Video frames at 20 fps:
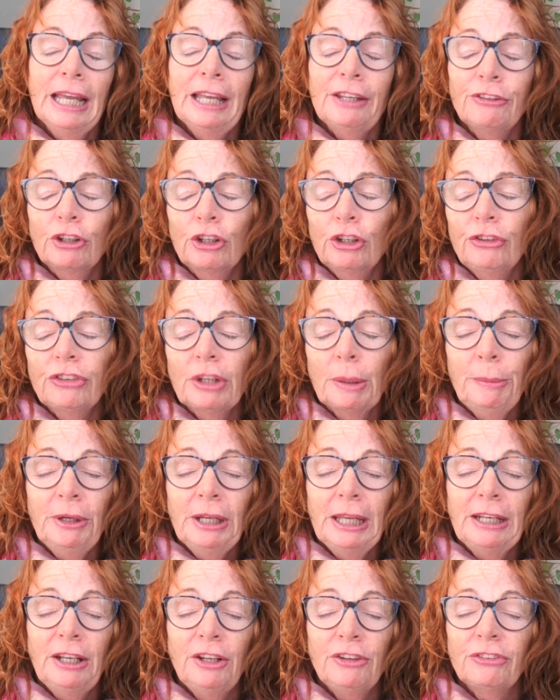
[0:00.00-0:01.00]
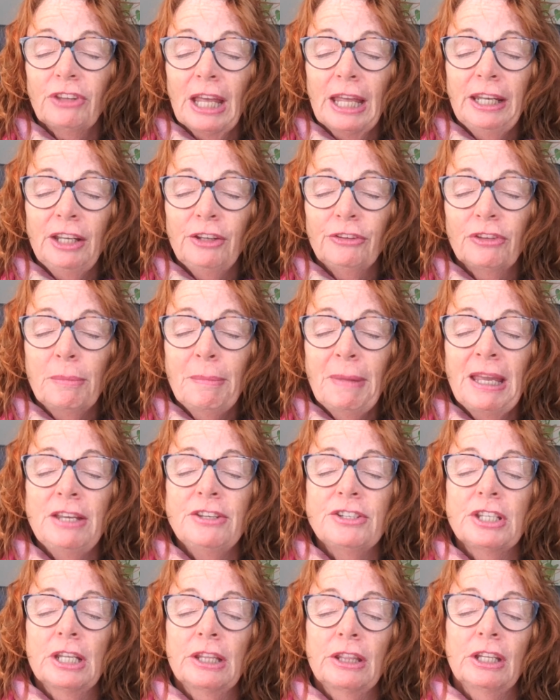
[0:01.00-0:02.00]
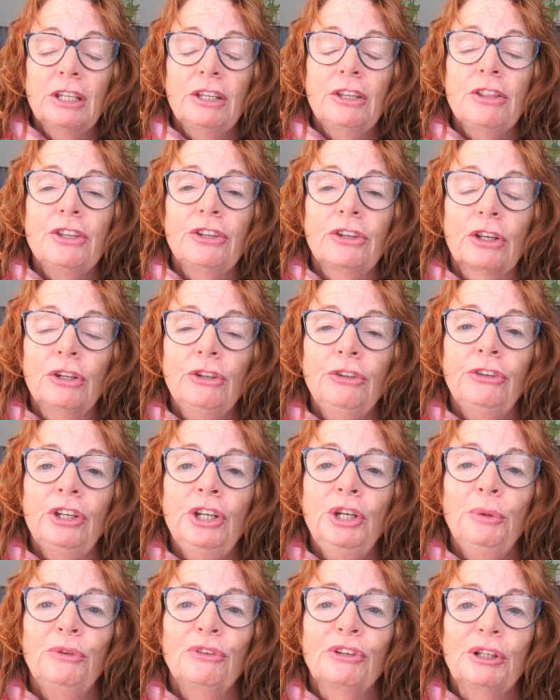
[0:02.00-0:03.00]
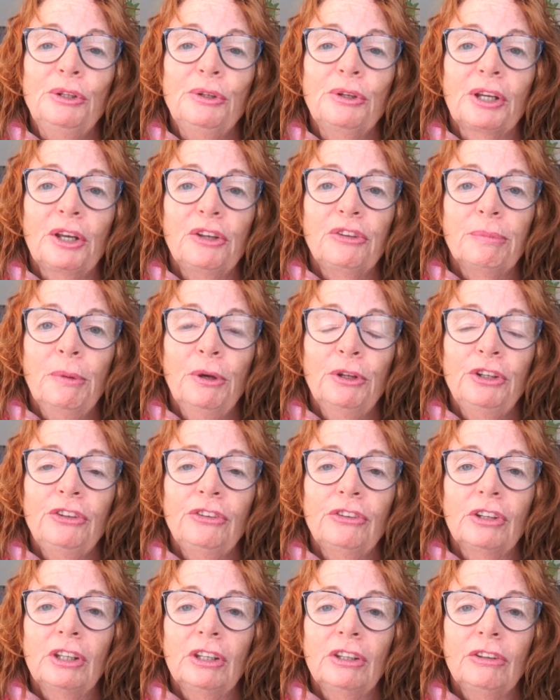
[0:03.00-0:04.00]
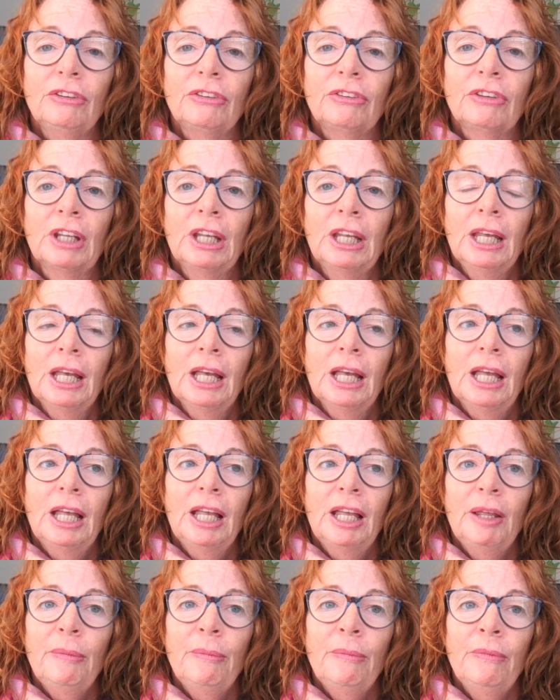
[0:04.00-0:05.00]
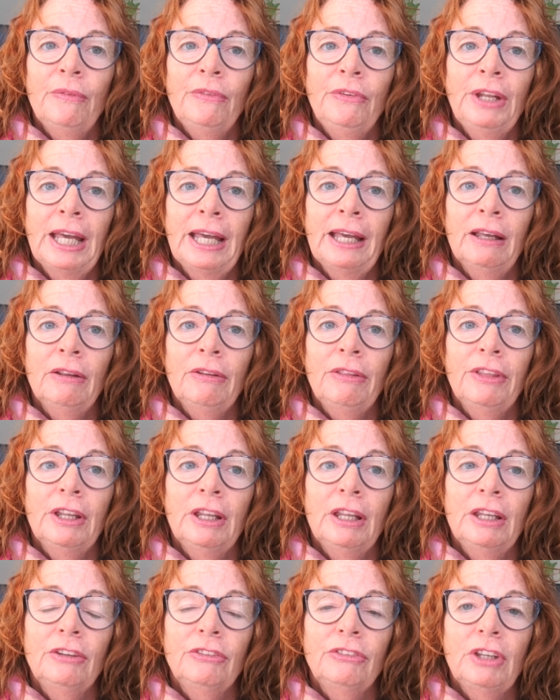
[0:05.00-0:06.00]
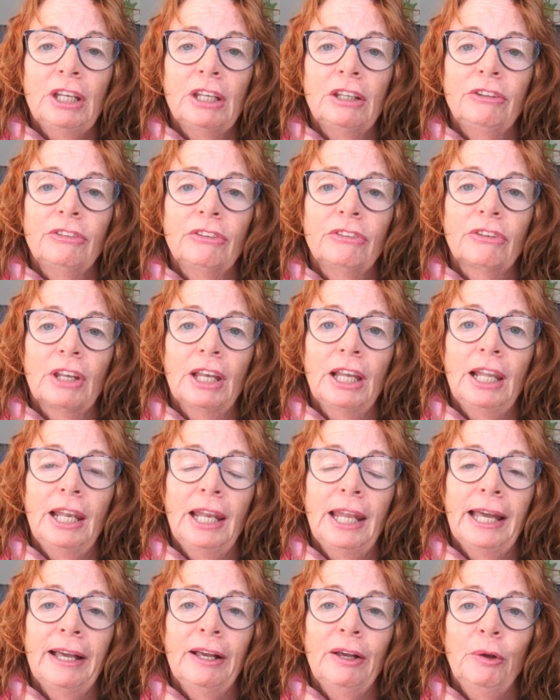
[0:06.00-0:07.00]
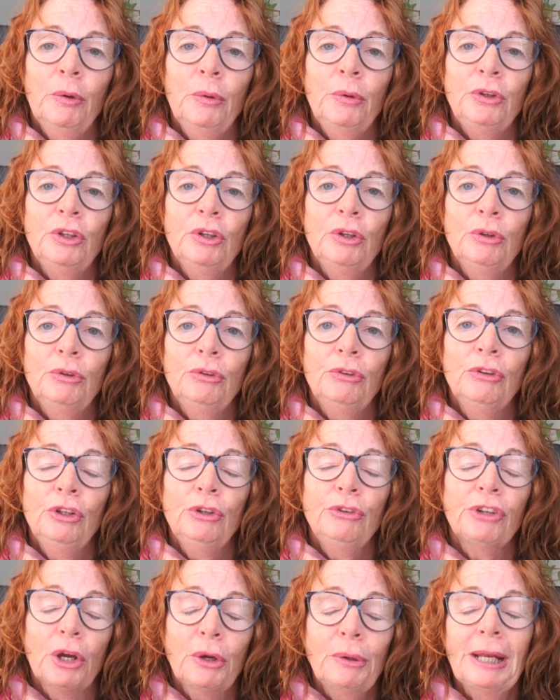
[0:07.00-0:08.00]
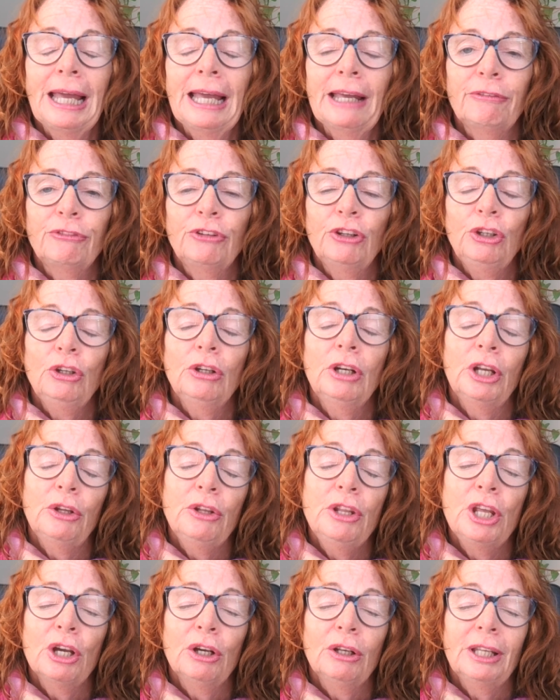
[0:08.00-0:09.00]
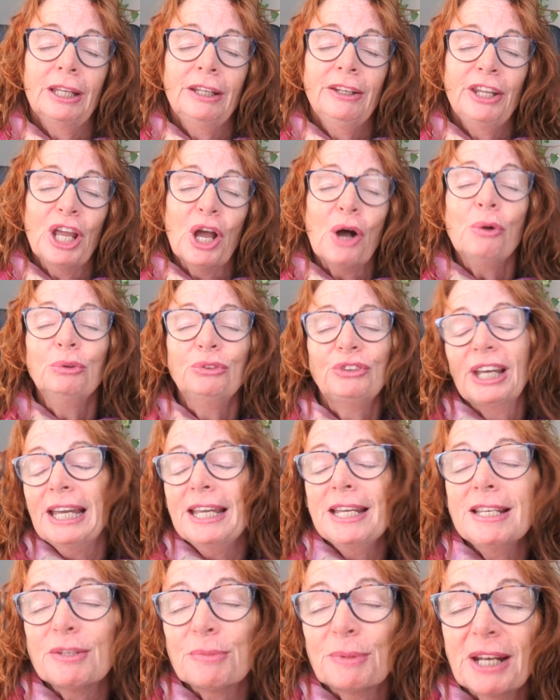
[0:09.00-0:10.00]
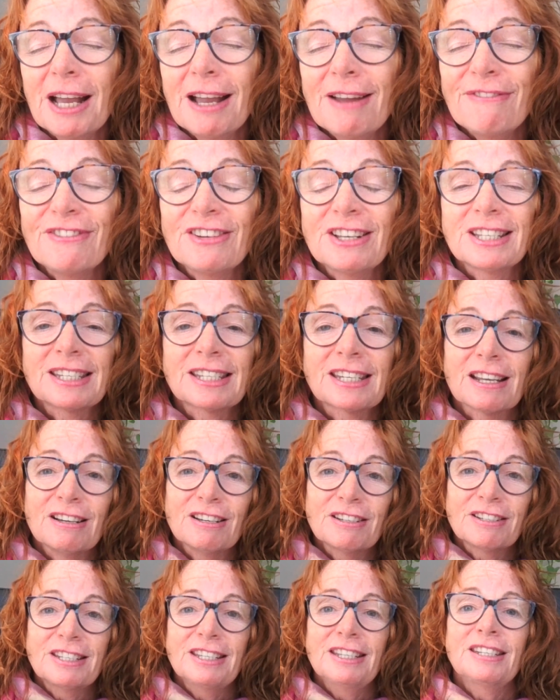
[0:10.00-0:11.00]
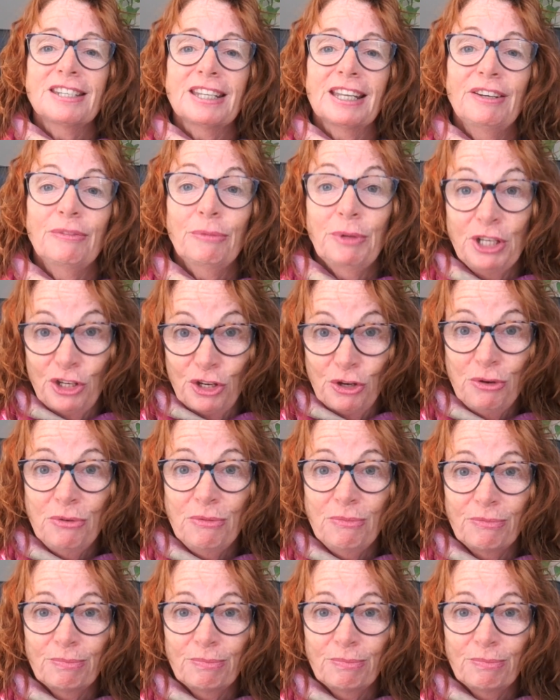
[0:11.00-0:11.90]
Yeah, it's a good summary, and it's amazing. The continuous glucose monitors now that exist allow you don't have, in the old days when I first started, and when you